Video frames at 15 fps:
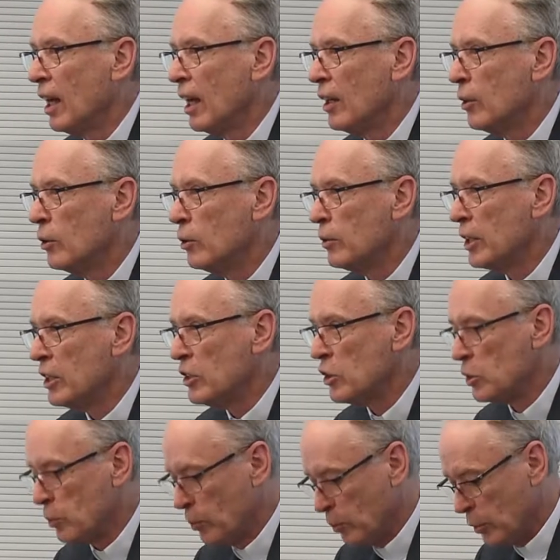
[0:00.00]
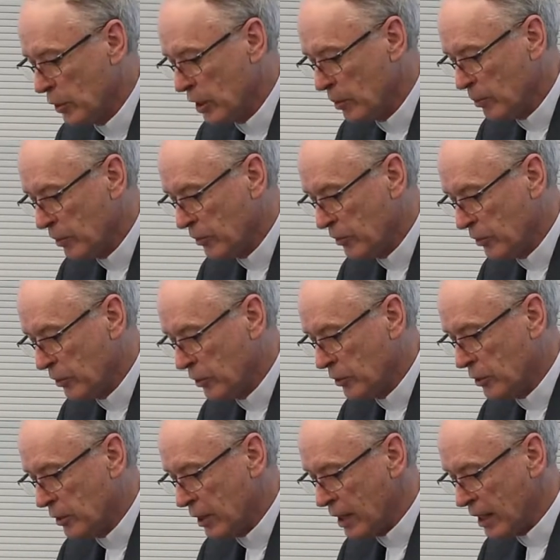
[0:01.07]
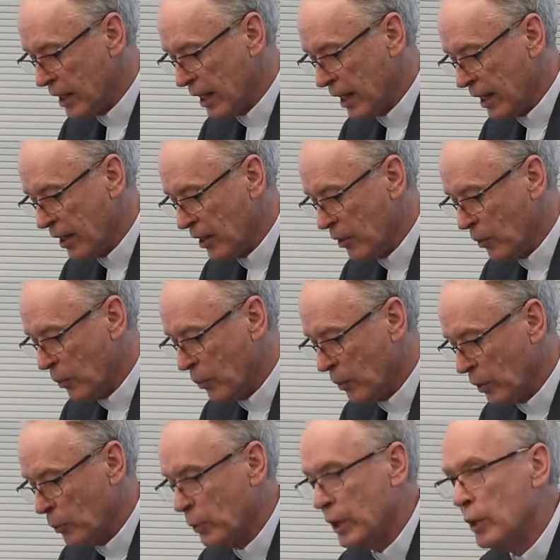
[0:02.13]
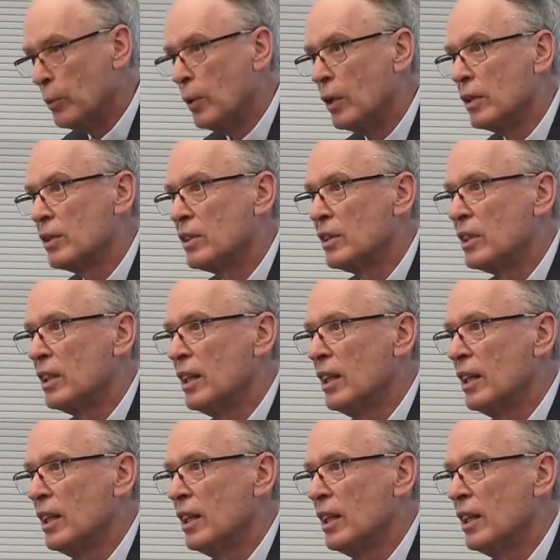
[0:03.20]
and always putting before what we want